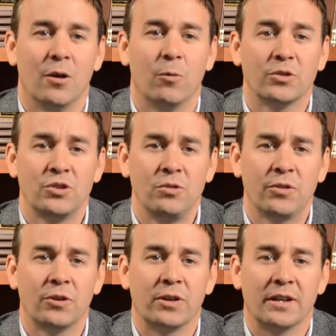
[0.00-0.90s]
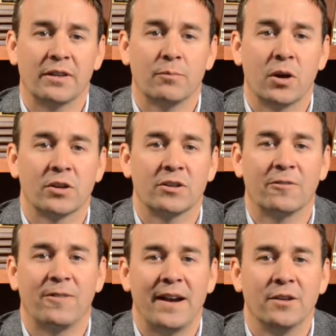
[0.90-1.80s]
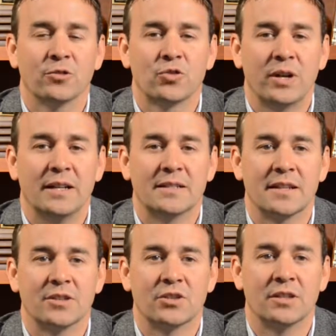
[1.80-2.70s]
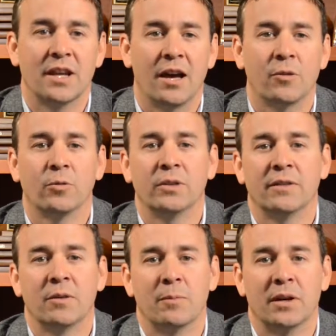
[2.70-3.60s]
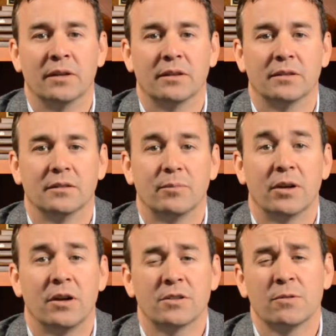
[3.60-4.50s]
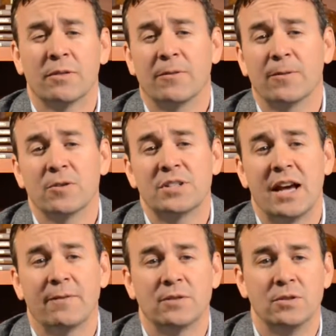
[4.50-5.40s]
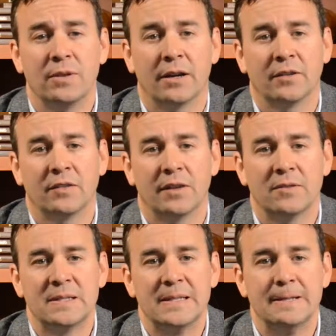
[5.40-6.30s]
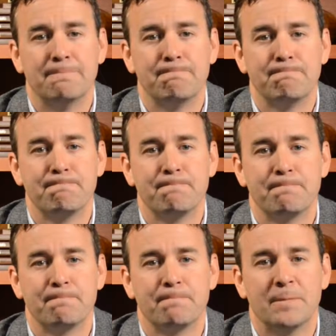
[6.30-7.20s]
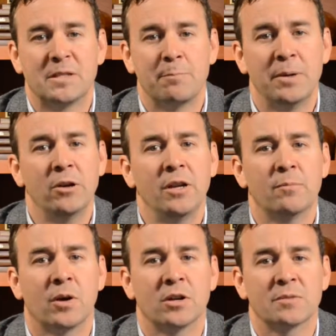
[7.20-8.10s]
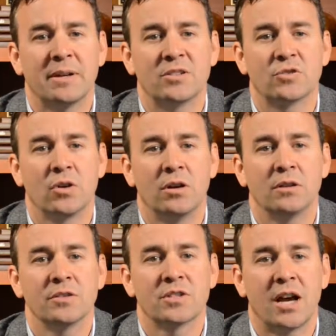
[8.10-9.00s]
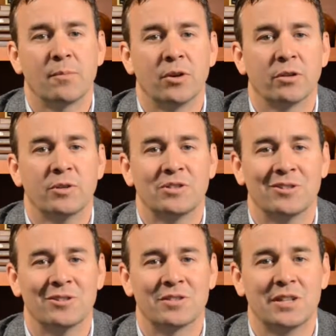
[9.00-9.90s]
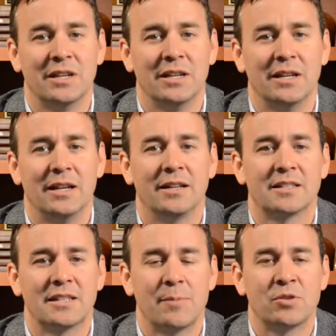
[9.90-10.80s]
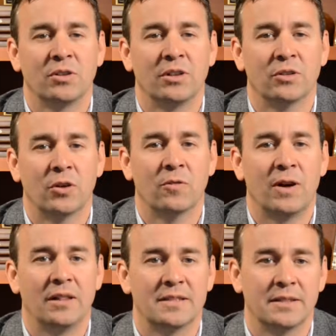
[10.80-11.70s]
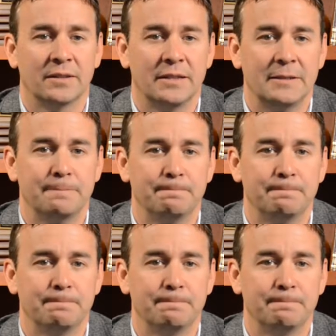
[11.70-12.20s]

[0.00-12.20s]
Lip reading: Well, June 30th marked the final trading session not only of the month, but also of the first half of 2017. It's a period marked by strong stock market returns and exceptionally low volatility.